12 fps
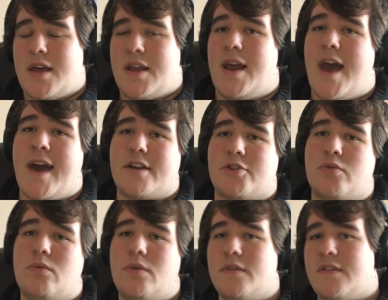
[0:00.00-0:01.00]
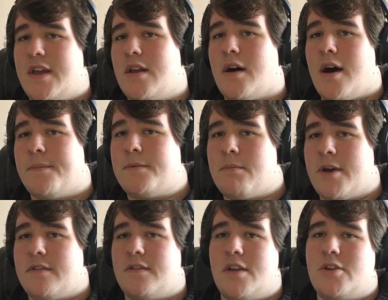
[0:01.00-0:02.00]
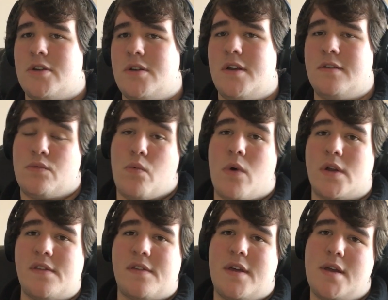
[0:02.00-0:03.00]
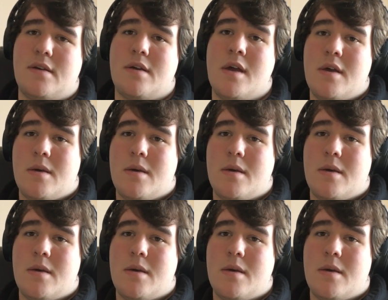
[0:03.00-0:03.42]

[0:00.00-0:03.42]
and actual data optimization is one thing,